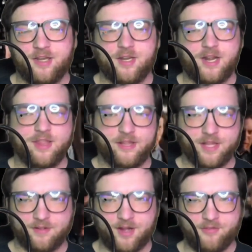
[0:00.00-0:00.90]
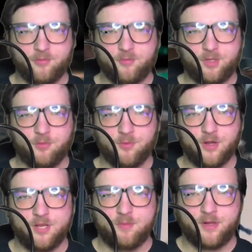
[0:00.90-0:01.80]
I think that Avi really wanted
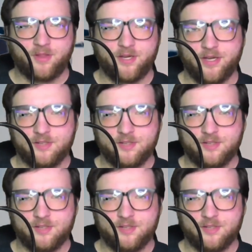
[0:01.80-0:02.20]
to bring that into